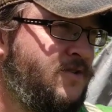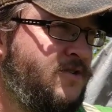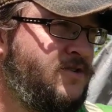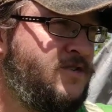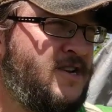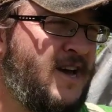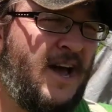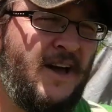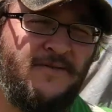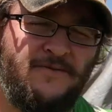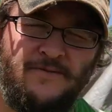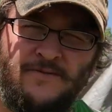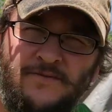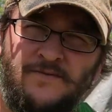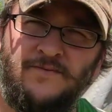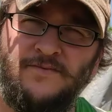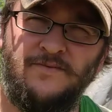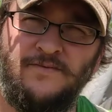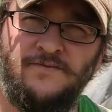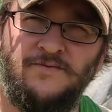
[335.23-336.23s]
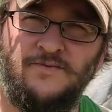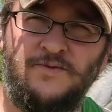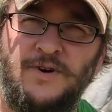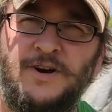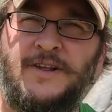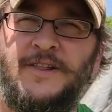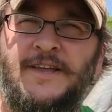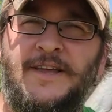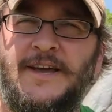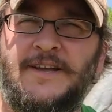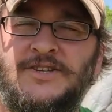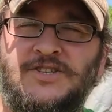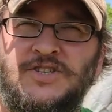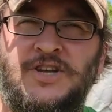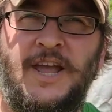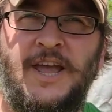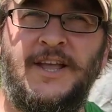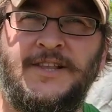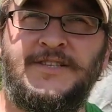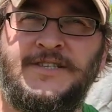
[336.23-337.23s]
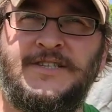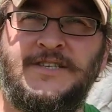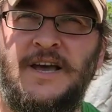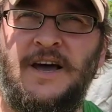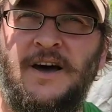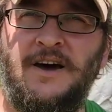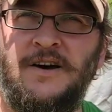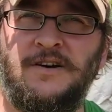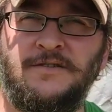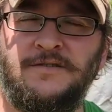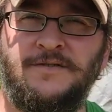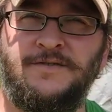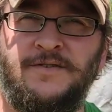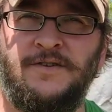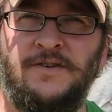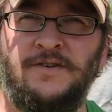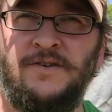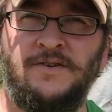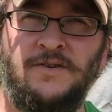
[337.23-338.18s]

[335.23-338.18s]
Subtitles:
not really a chance of